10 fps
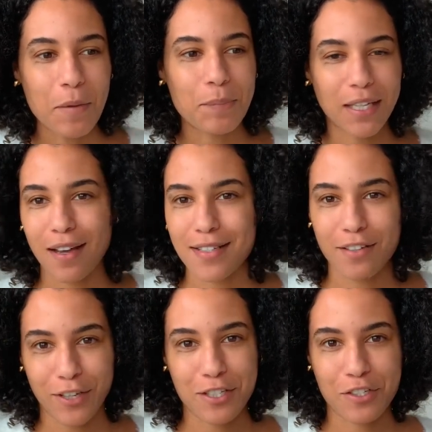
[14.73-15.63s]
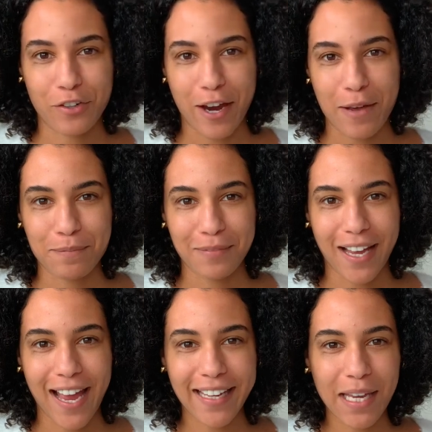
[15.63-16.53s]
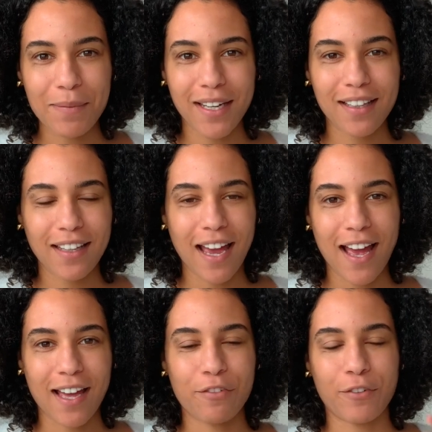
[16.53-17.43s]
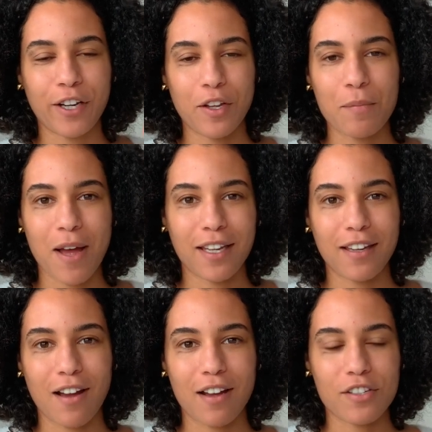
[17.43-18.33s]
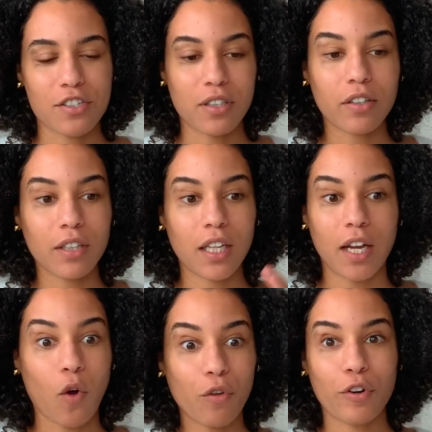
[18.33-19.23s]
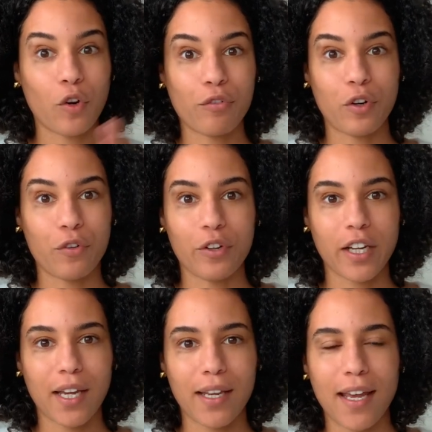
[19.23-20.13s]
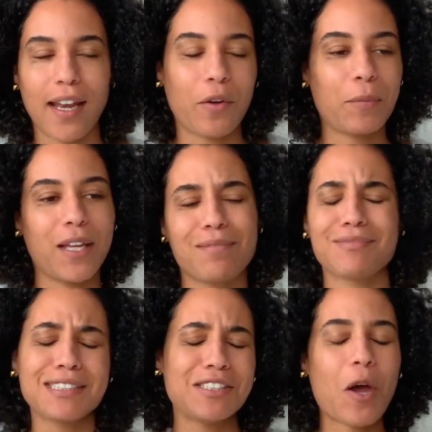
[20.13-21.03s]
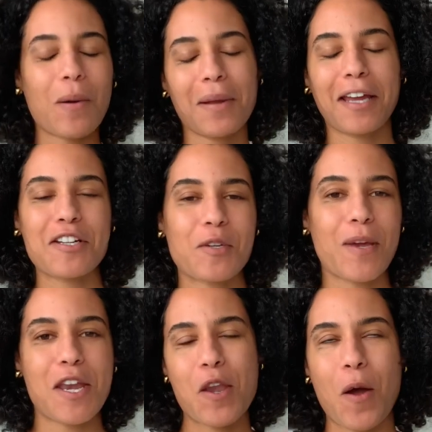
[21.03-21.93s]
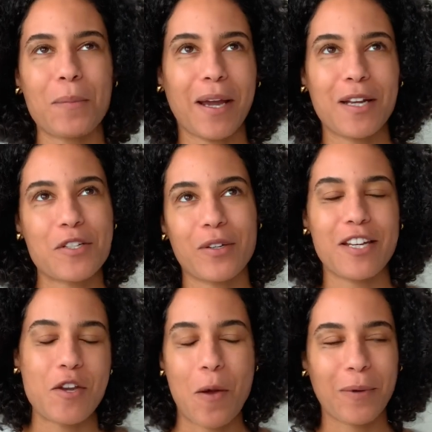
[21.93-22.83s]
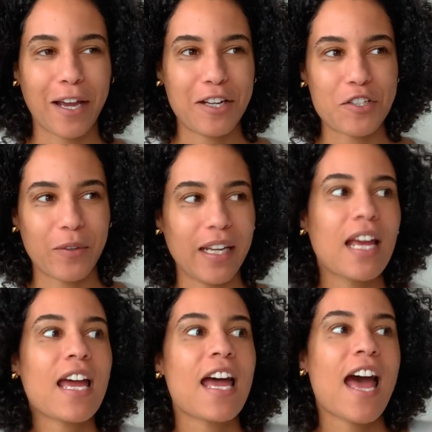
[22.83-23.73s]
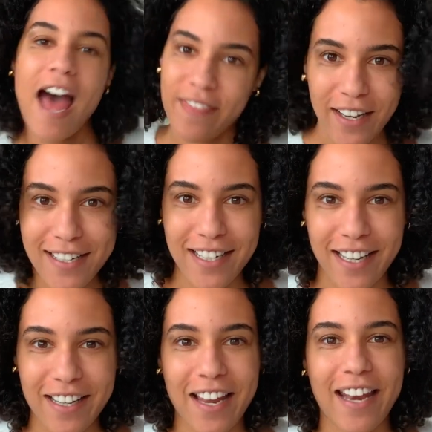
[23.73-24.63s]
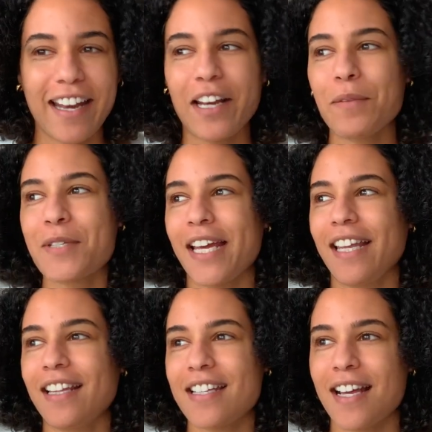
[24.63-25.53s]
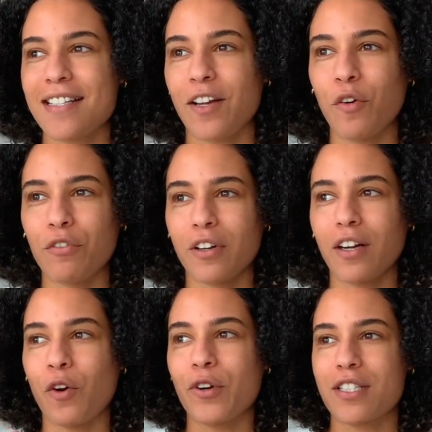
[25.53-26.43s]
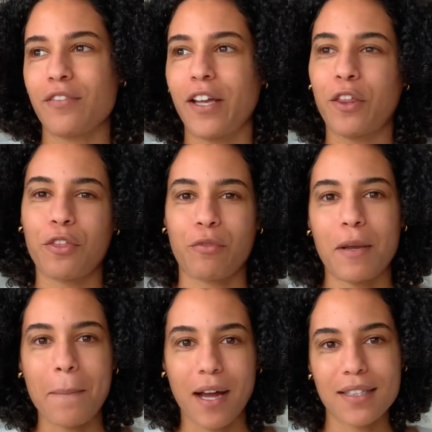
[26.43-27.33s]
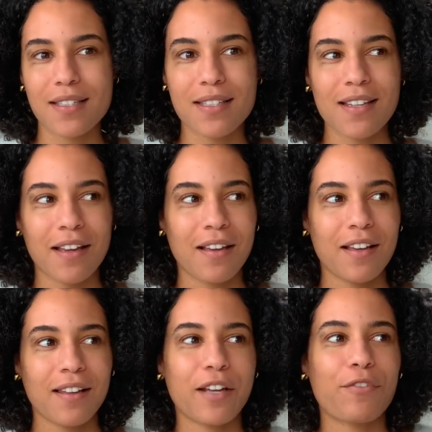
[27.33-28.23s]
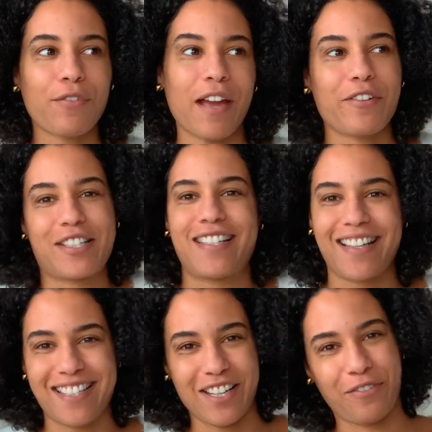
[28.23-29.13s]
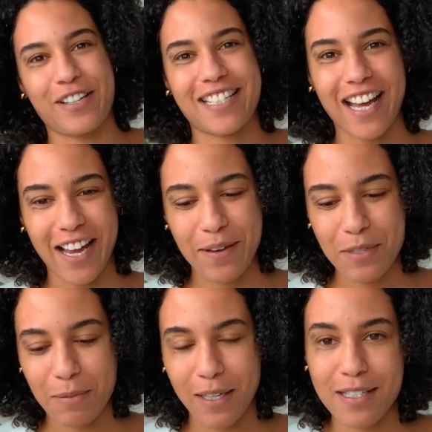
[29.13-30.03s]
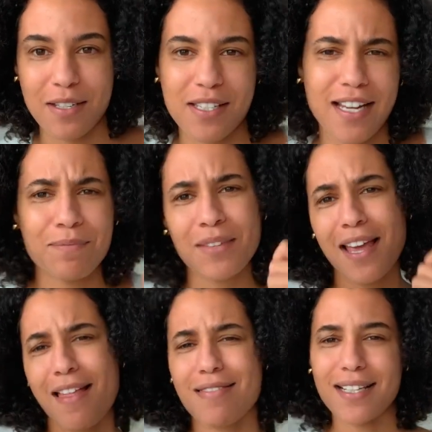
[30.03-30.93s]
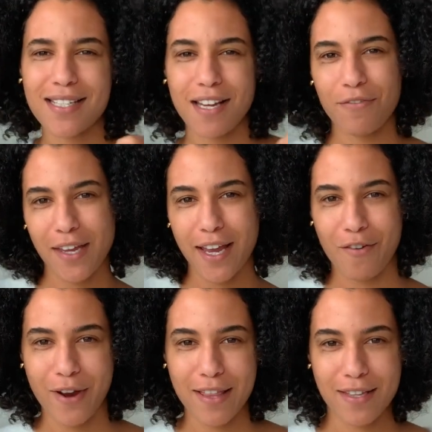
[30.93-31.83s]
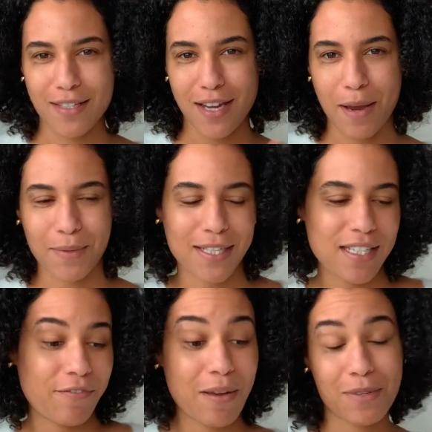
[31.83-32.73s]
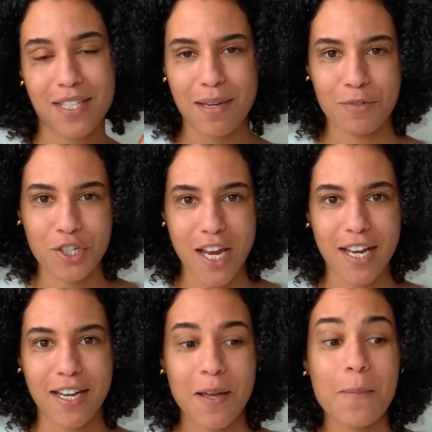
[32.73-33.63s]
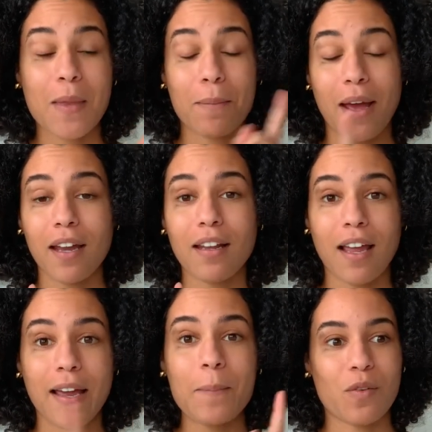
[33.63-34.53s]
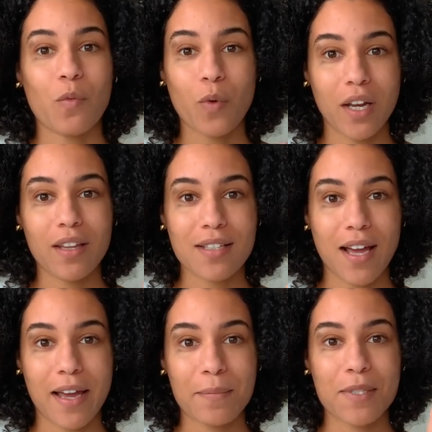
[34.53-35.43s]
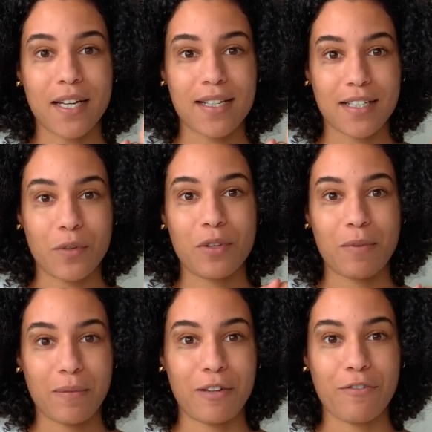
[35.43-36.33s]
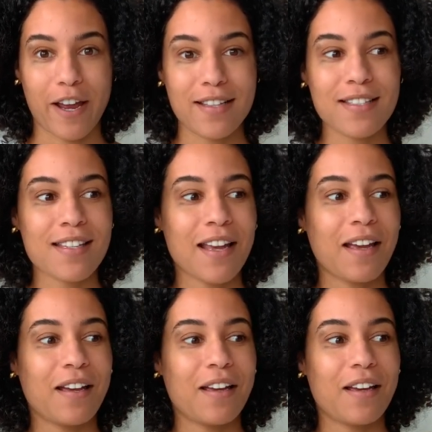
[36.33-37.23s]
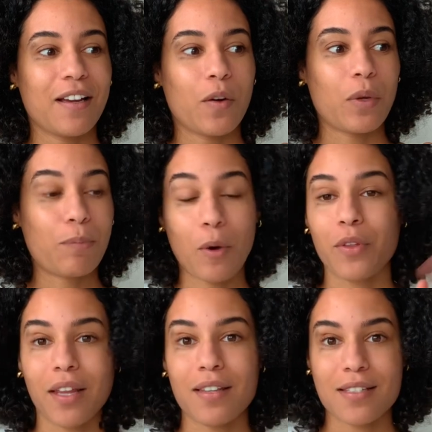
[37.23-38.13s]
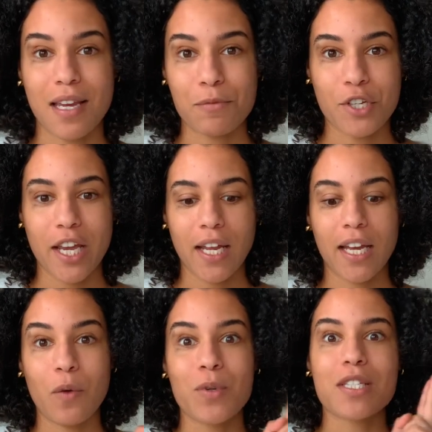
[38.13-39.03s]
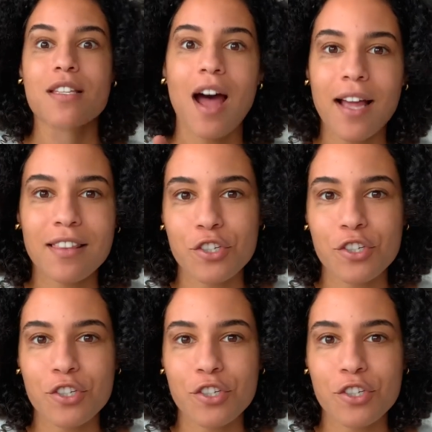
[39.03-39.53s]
because of Instagram. I kept getting the ad for Il Makiage literally like over and over and over again. And I would be like, no, I'm not gonna do it. No, I'm not gonna do it. No, I'm not gonna do it. And then I did it. And I ended up taking the test like over a course of like three months like five or six different times because I was like, let's see if they get it right this time. Let's see if I'm the same shade. And I'm not gonna lie, one of the times that I did it with one of my friends, we both got the same shade and it was not the